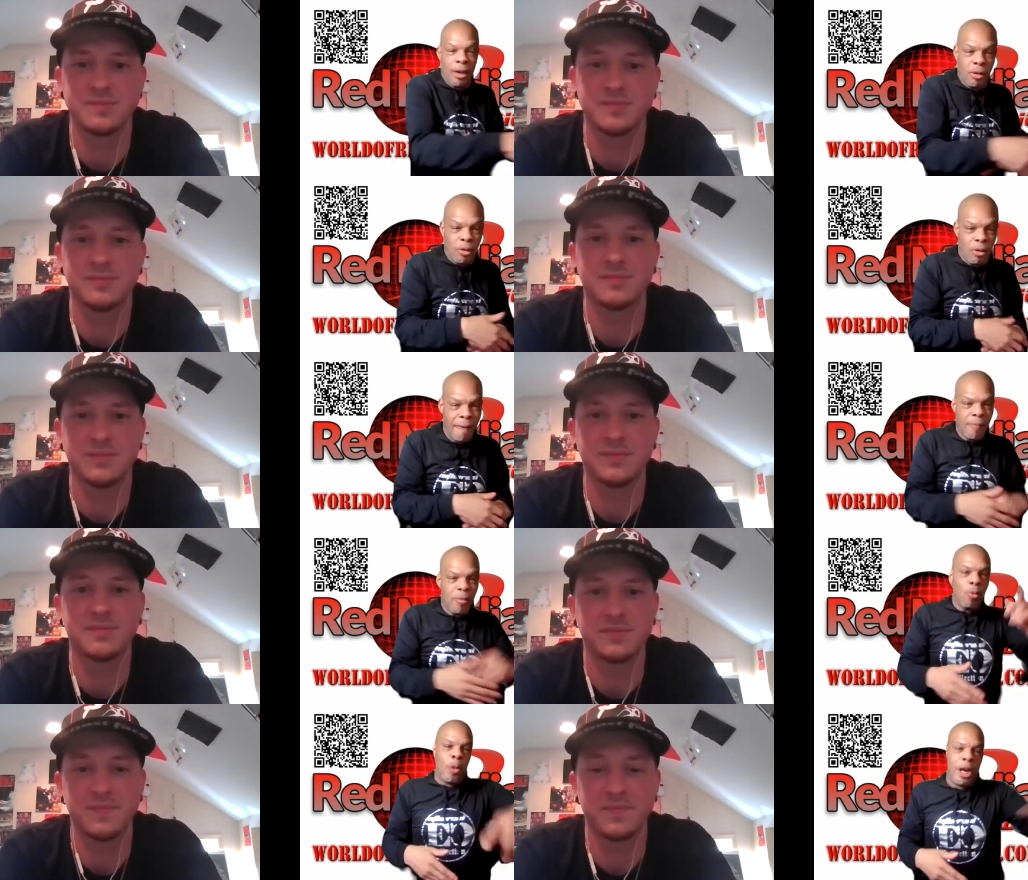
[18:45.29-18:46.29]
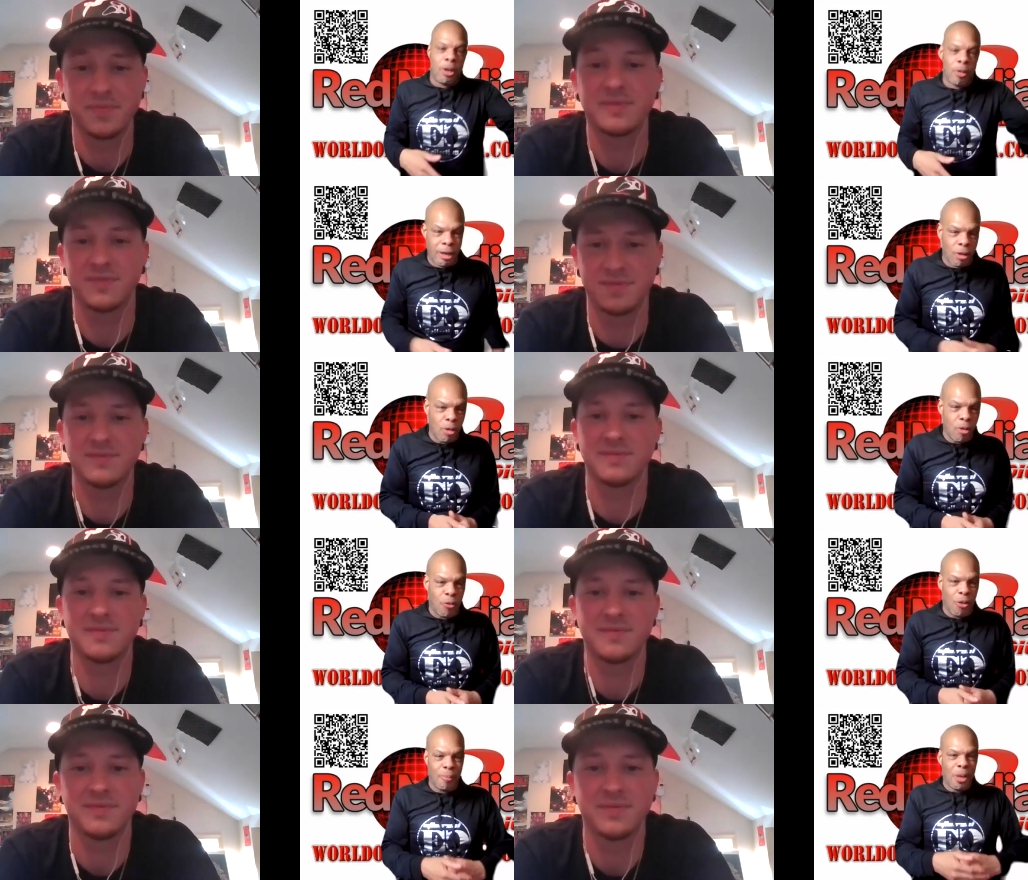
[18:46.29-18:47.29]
Speaker 1: I know you. Where do I know you